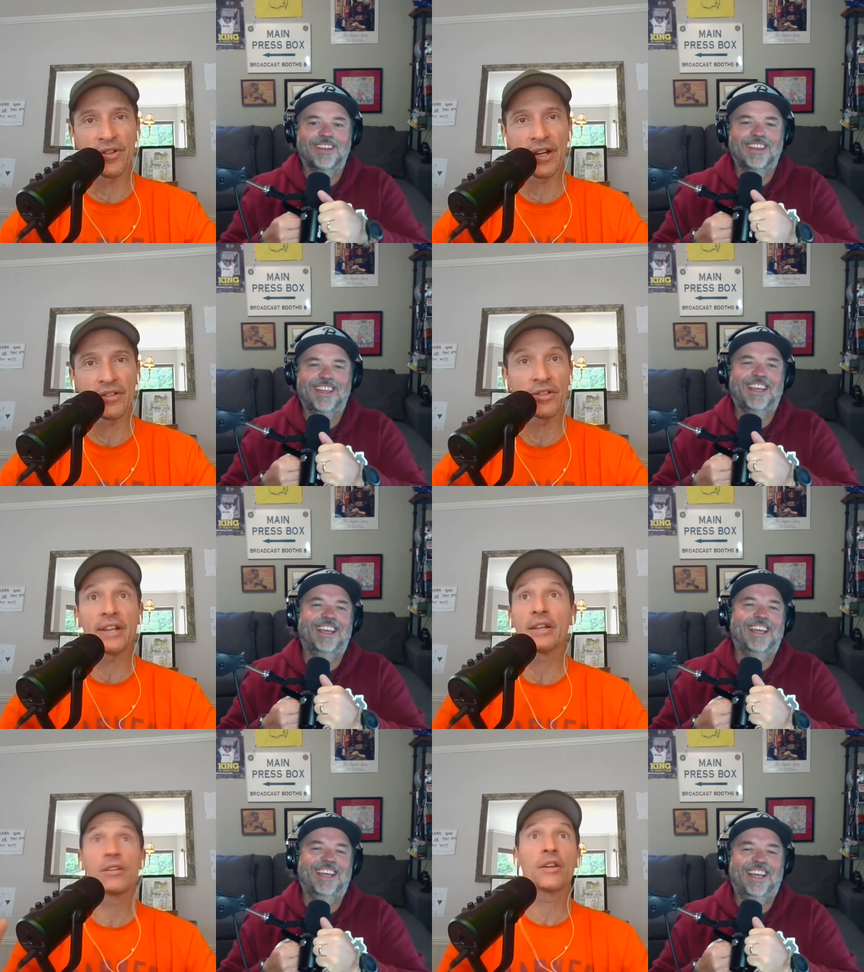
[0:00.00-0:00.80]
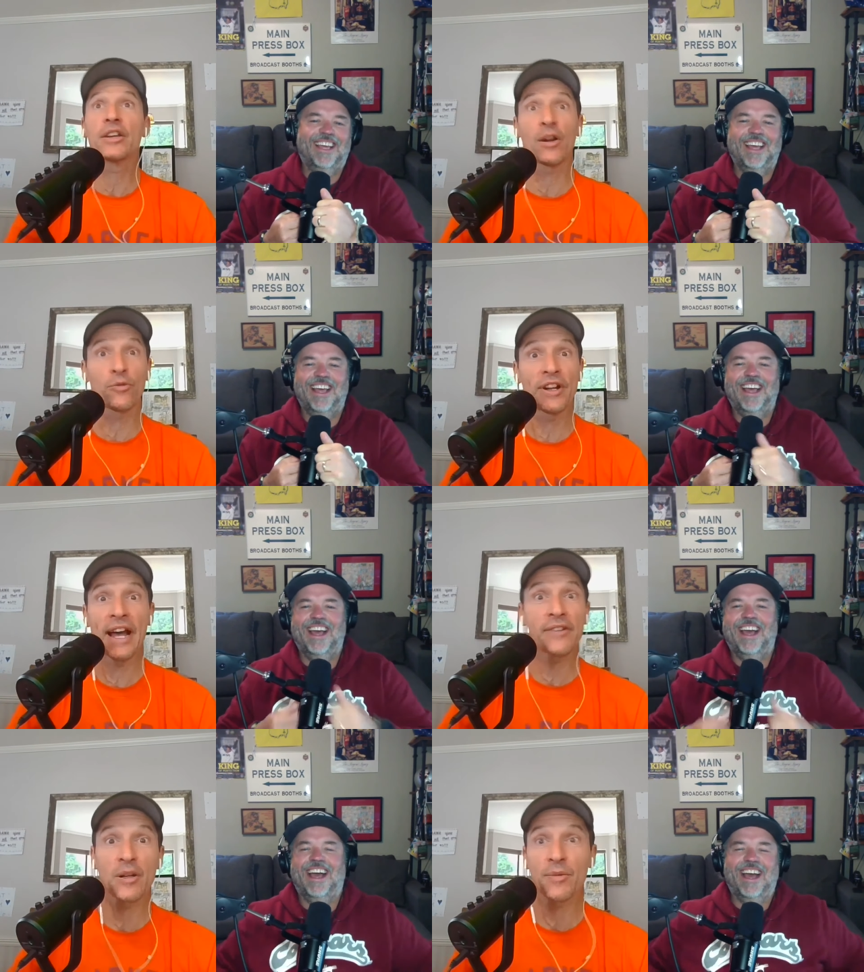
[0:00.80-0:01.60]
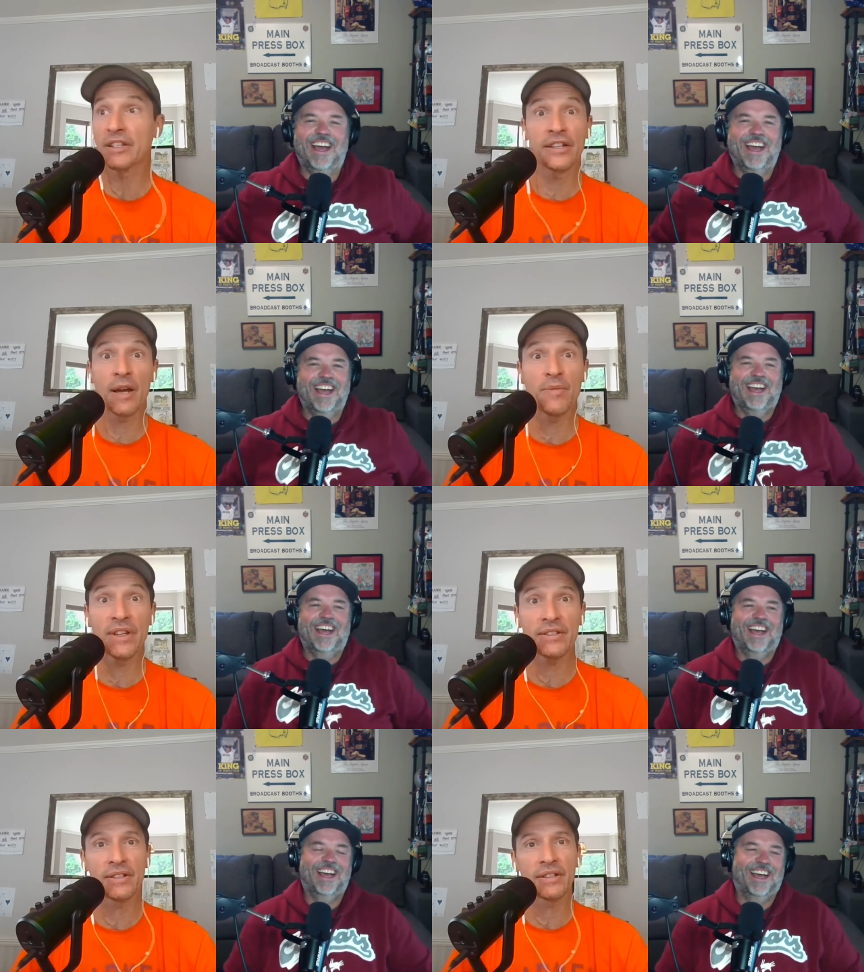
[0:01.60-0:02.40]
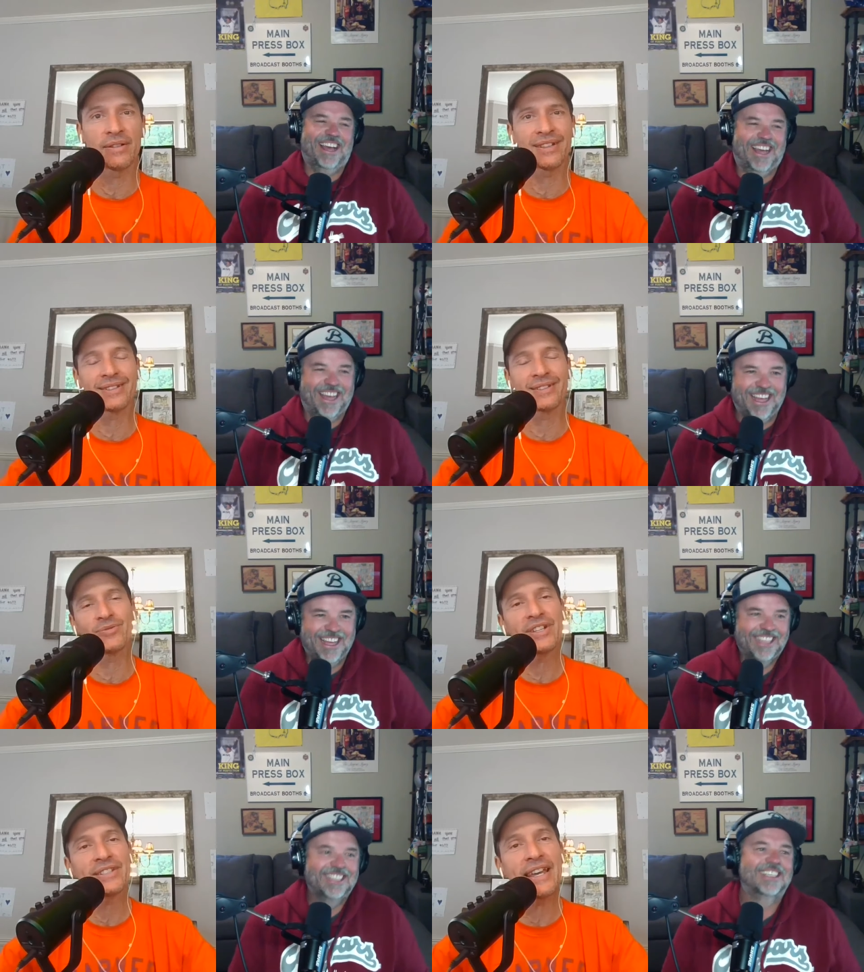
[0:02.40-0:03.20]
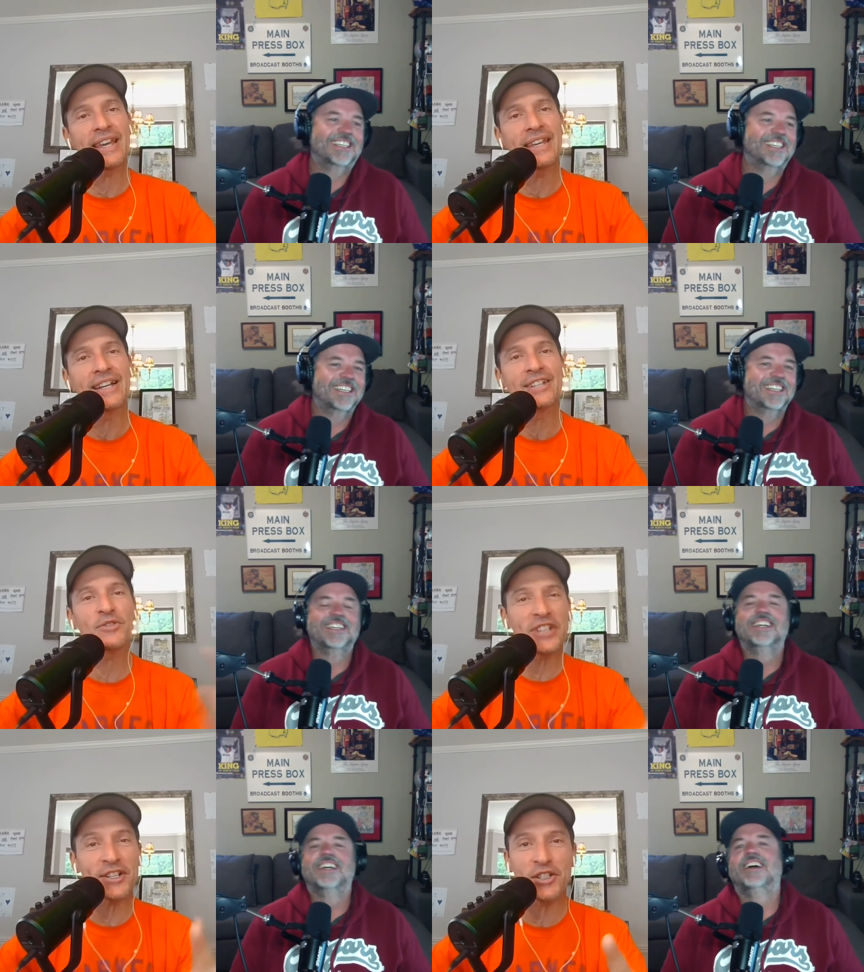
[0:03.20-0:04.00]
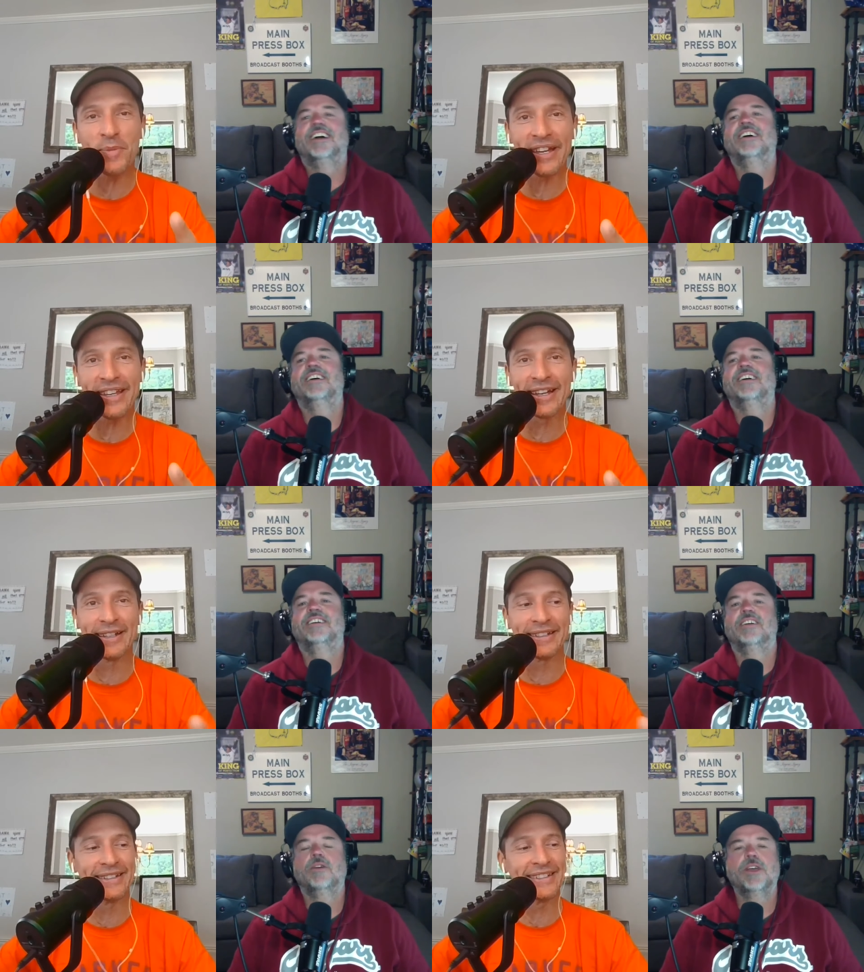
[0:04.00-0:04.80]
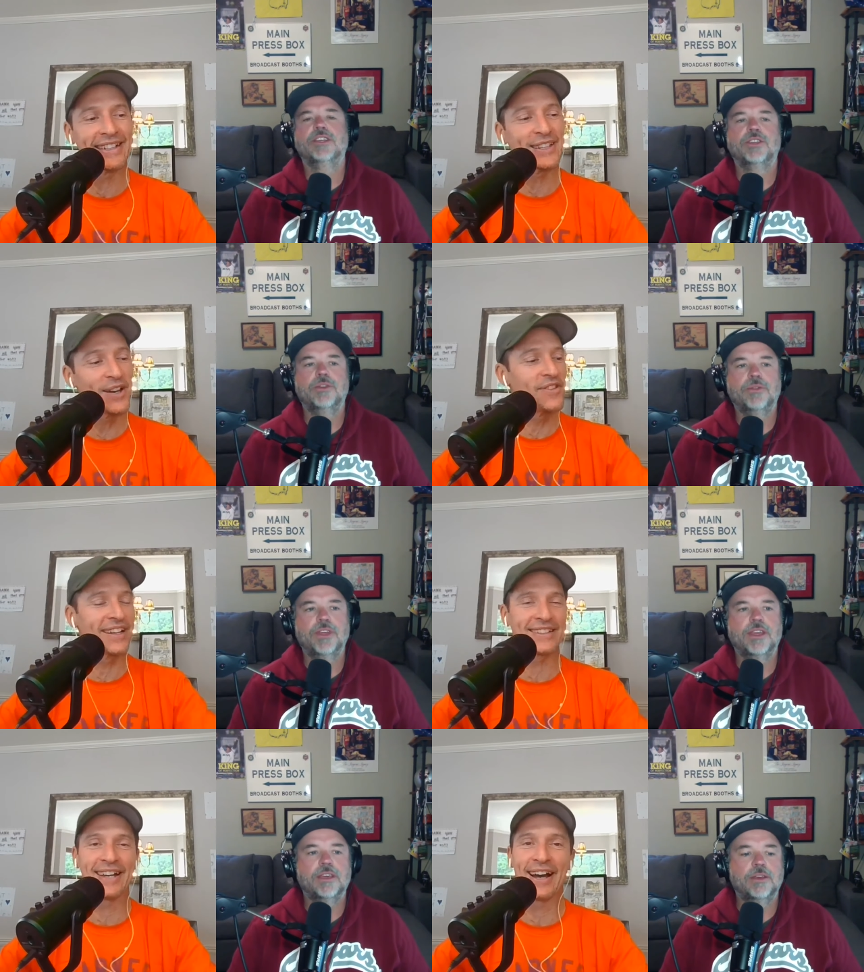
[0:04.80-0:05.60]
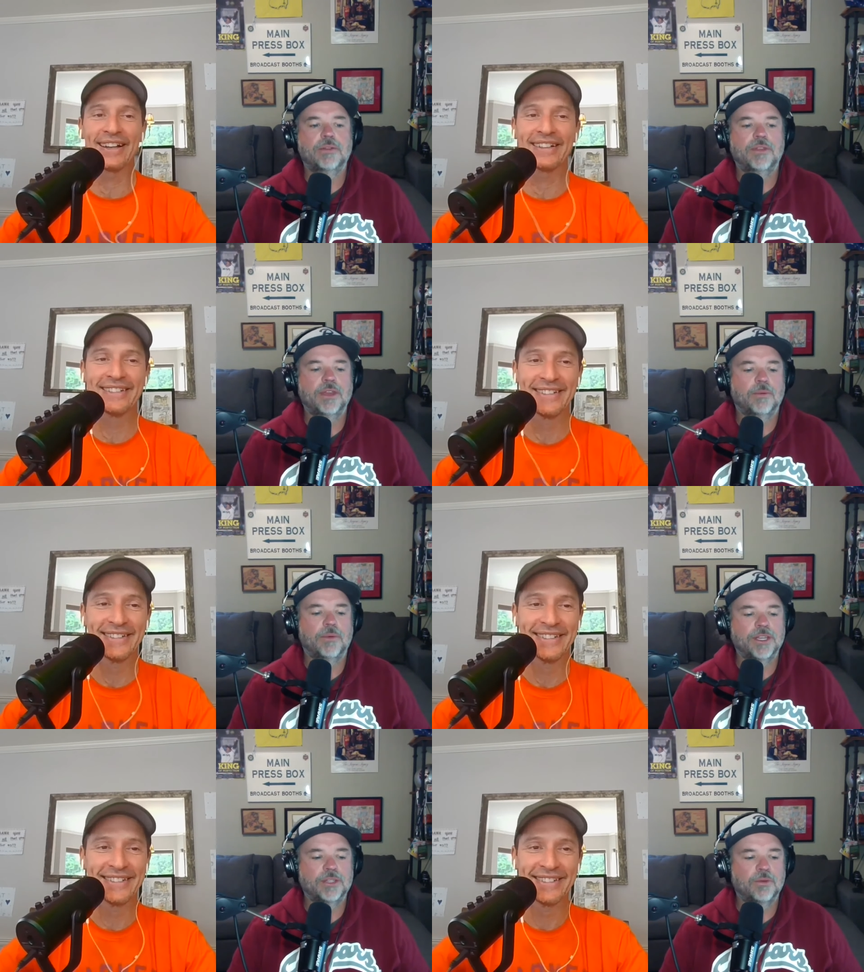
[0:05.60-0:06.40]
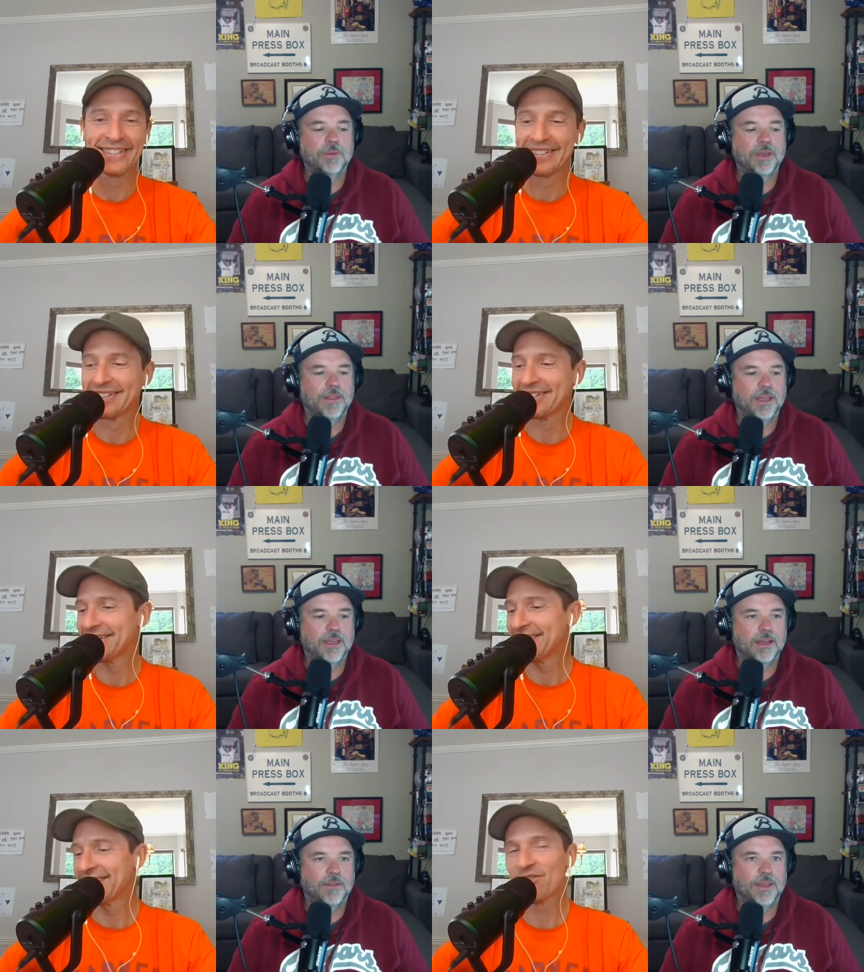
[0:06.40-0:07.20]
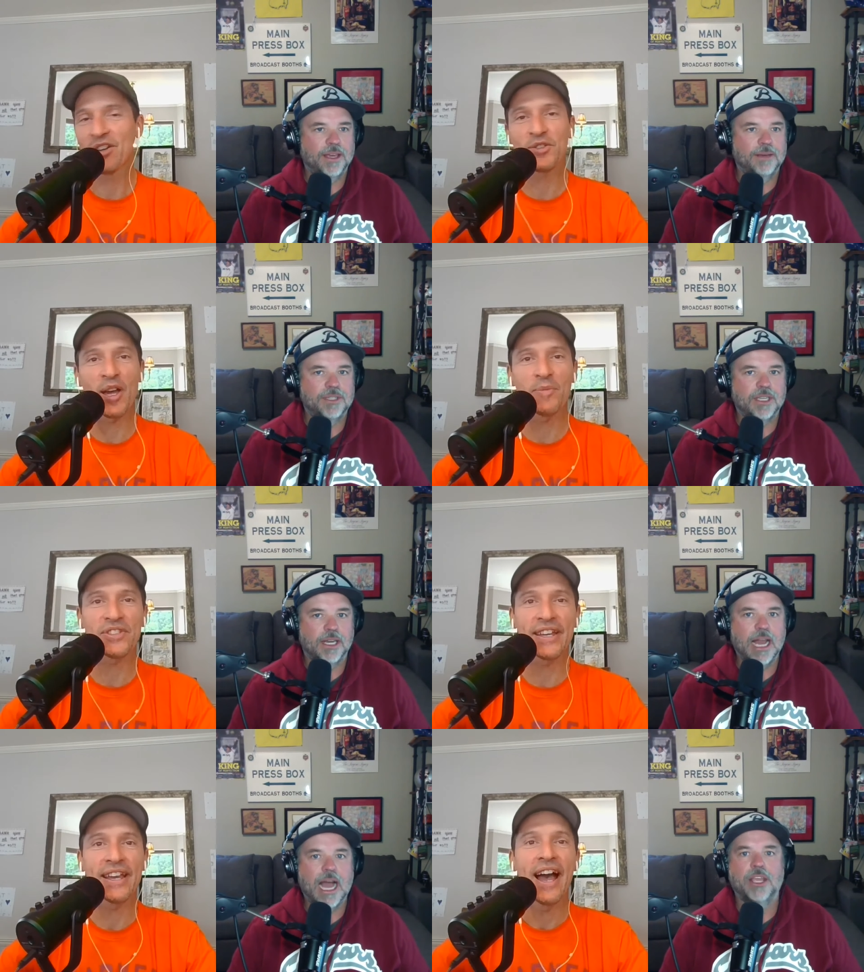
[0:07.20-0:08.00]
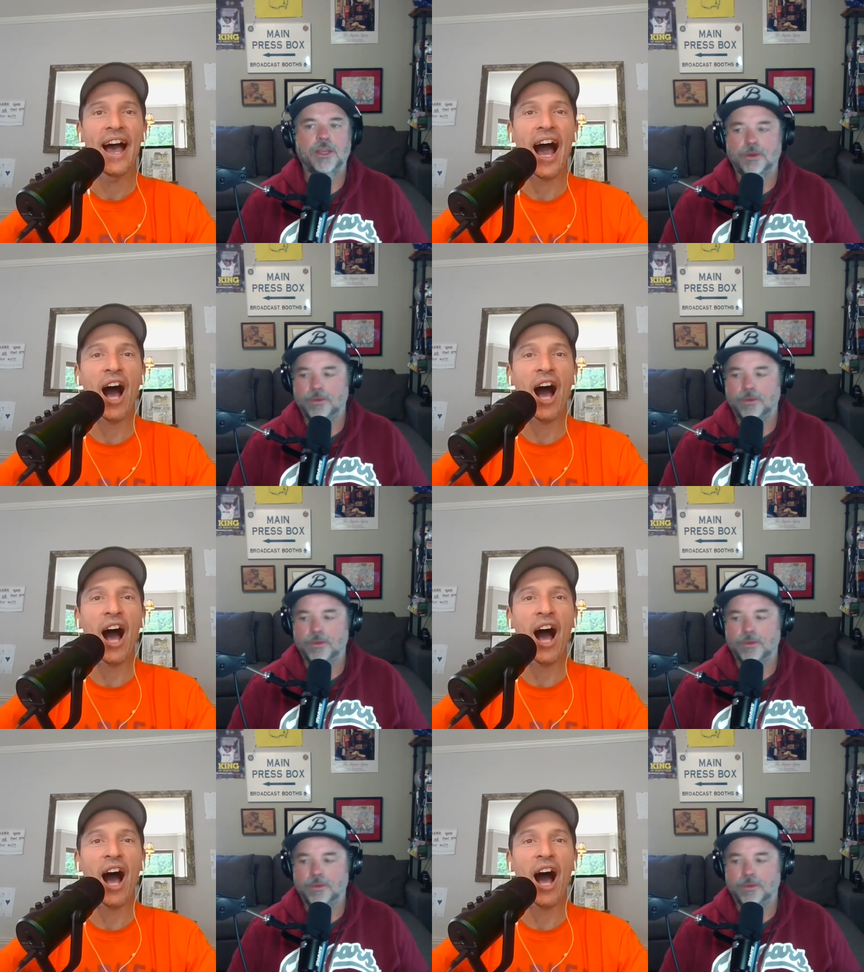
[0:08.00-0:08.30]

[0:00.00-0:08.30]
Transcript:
Speaker 1: track. And you're like, get a run out there. I'm like, did I miss? I'm like, oh, Rizzy, you did it to me ah, again. Uh, okay, so I you think you
Speaker 2: think Riz will be the uh, the Riz MC, MC. not you?